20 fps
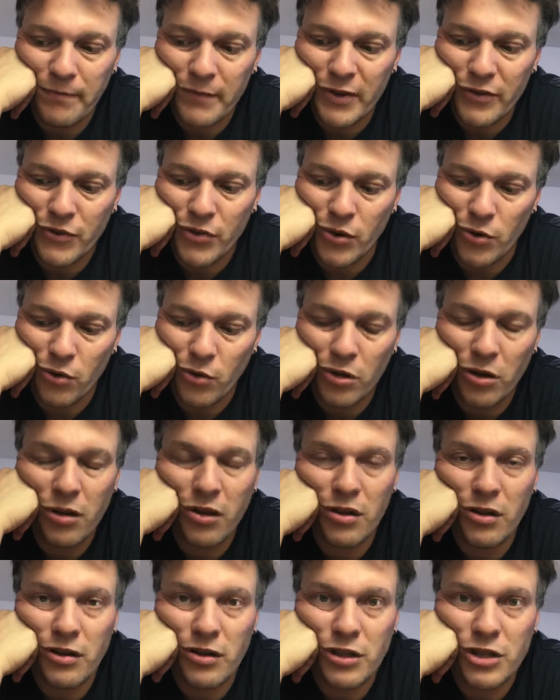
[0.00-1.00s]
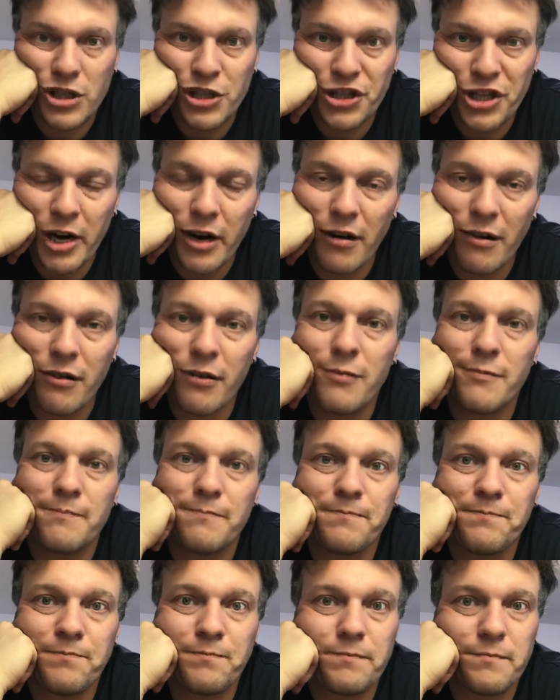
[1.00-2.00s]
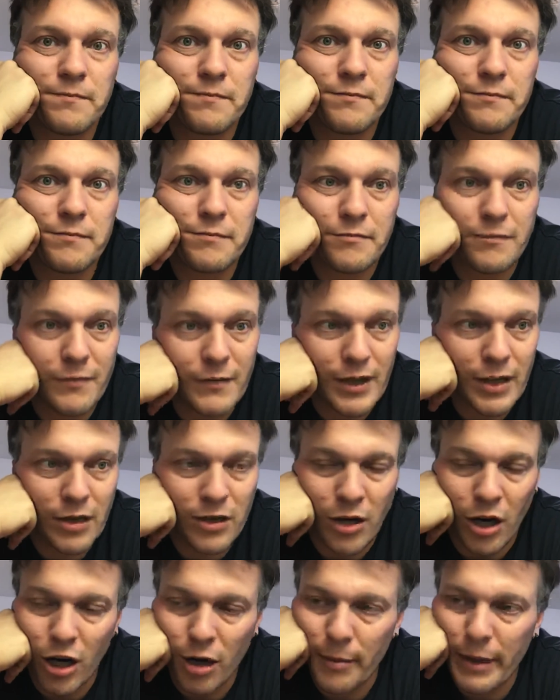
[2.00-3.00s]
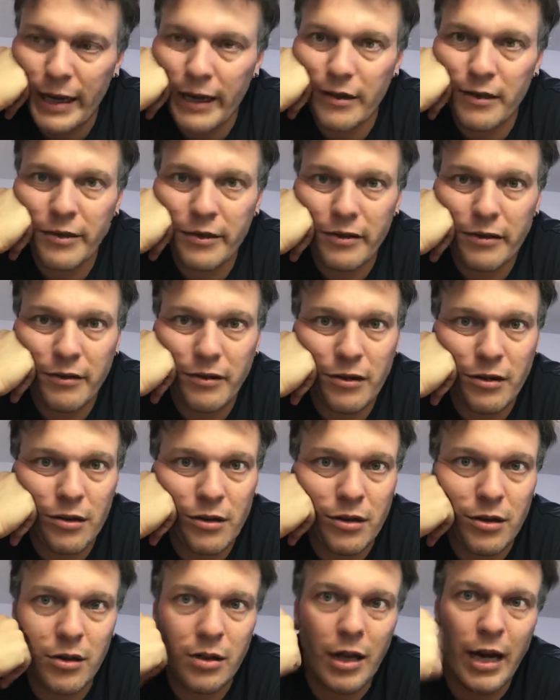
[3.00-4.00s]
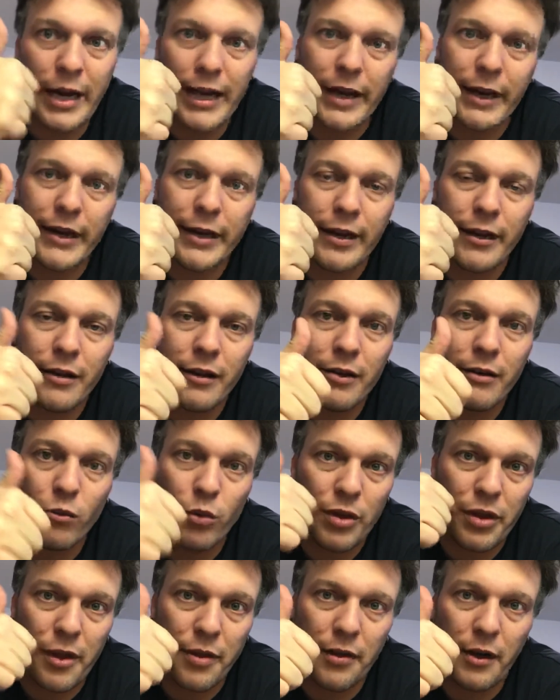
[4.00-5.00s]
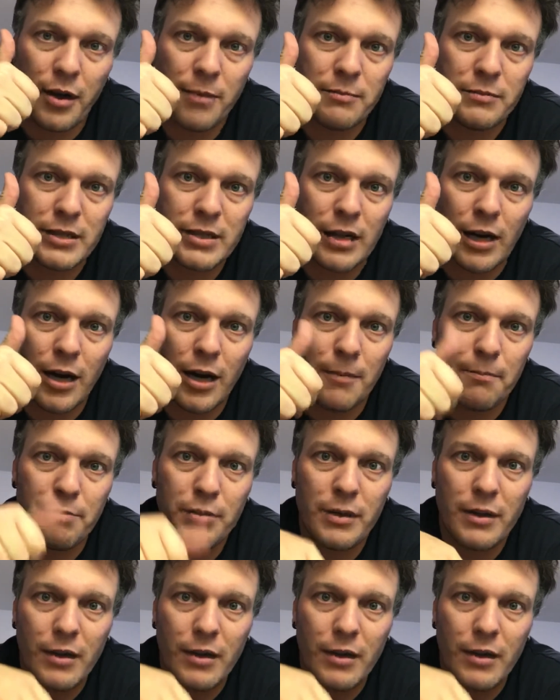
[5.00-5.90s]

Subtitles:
So share, comment, like with a thumbs up,